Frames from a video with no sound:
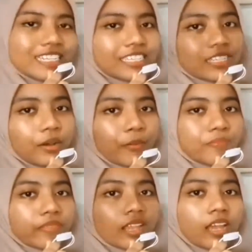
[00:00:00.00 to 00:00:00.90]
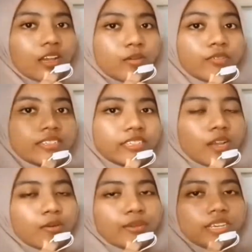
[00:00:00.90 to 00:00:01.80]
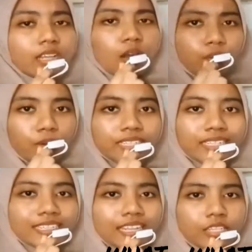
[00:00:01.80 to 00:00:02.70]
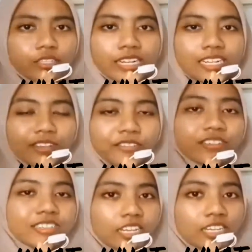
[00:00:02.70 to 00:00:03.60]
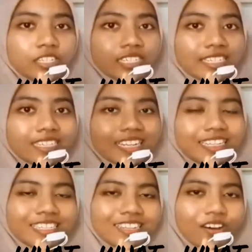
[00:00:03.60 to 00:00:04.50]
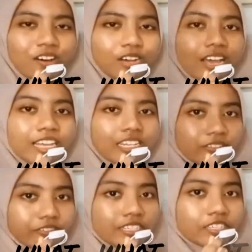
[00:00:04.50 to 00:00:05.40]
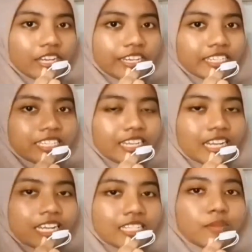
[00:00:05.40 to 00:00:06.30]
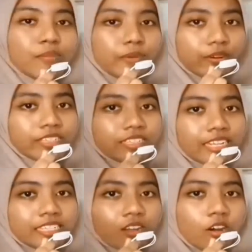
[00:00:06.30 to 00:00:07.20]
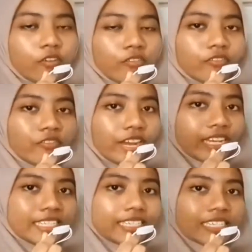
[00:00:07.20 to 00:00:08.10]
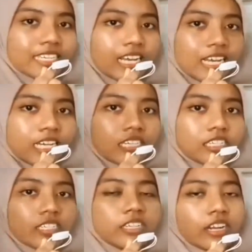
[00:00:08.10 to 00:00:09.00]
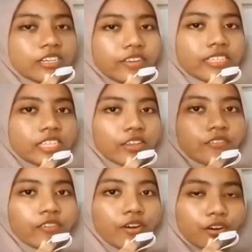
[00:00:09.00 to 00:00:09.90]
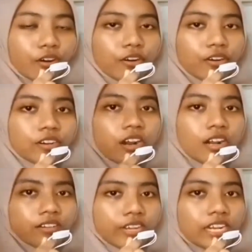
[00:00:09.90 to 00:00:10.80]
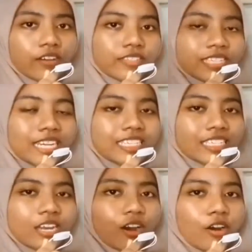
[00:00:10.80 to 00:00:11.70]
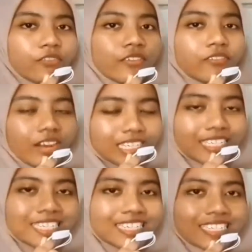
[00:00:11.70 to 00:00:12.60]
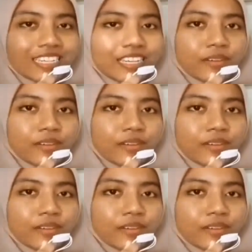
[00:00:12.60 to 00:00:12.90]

So we will start with what is actually differentiation. So differentiation is a process of finding the derivative or rate of change of a function.